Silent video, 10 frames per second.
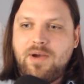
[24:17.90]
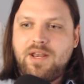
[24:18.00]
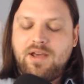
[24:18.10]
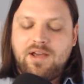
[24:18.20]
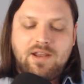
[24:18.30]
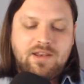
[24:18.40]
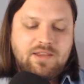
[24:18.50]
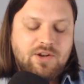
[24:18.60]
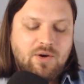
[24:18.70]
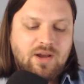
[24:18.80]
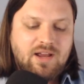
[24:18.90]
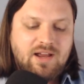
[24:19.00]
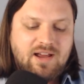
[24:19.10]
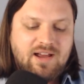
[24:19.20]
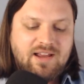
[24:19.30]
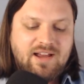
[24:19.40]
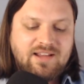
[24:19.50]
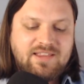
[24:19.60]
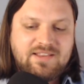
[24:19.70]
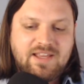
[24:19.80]
I
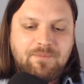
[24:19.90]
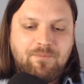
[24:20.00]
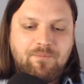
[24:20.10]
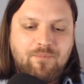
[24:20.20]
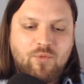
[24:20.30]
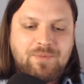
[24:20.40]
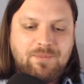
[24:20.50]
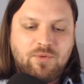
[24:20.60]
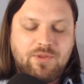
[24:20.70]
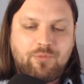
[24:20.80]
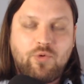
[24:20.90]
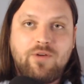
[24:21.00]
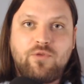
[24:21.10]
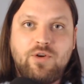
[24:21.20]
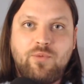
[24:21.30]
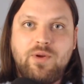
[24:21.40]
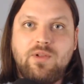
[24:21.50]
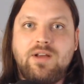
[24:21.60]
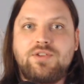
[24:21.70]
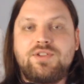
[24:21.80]
think that more people in the periphery
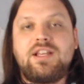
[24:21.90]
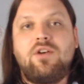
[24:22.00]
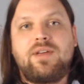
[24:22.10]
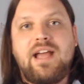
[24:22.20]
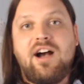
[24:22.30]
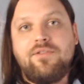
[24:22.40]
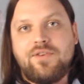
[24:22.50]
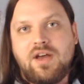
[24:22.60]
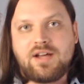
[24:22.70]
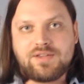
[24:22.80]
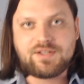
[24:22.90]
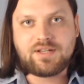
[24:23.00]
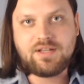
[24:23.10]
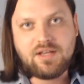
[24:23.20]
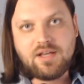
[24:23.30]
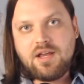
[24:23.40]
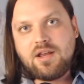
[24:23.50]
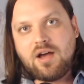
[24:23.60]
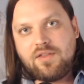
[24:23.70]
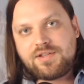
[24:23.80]
realize just how galvanizing
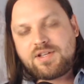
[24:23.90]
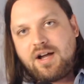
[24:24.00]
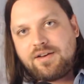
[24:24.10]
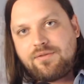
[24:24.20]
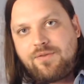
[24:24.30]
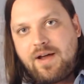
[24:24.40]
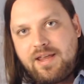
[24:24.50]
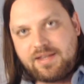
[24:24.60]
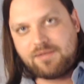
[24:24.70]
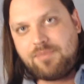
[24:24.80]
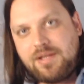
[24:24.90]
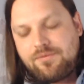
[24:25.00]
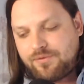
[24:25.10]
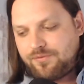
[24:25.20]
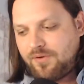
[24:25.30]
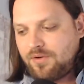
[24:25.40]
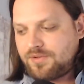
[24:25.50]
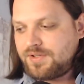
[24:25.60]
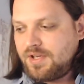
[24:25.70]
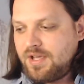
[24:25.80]
this kind of fight can be for
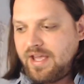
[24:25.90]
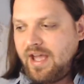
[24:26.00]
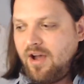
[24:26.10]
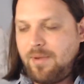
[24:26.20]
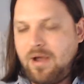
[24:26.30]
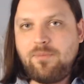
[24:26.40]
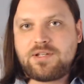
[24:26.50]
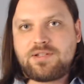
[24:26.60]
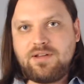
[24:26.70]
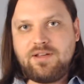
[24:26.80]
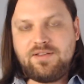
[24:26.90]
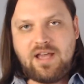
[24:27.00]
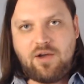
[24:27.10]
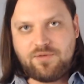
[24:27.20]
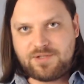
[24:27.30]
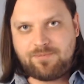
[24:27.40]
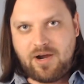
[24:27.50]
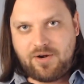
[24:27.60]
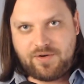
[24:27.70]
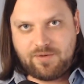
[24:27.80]
folks, how
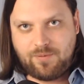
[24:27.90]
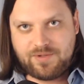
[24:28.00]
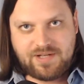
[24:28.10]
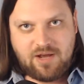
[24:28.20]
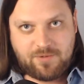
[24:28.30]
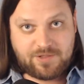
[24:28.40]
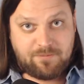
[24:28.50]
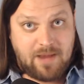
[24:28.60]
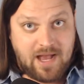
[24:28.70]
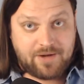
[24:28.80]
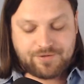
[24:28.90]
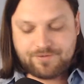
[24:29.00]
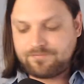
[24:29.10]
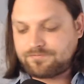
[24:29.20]
inspiring it was, and how much it matters.